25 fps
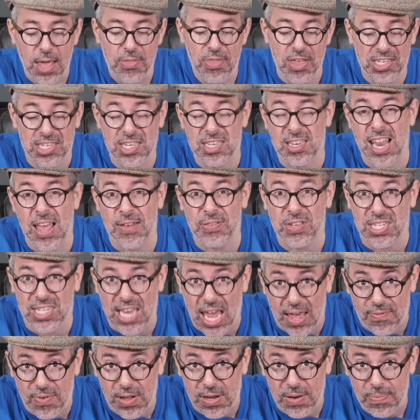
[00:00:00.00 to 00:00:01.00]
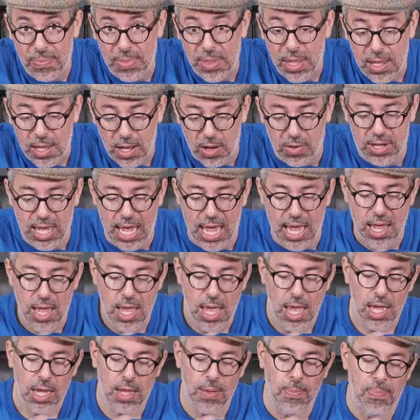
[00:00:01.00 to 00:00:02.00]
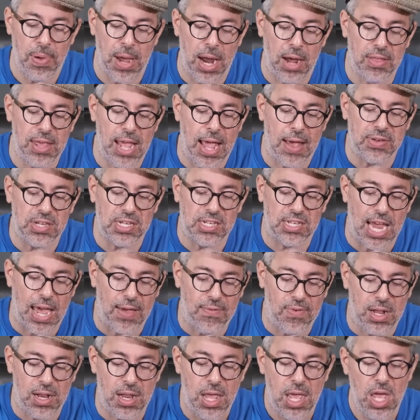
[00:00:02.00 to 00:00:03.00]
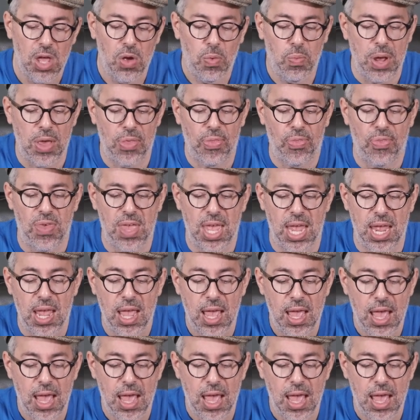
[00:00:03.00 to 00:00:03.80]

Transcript: This is an F7, okay? Compare the F7 with the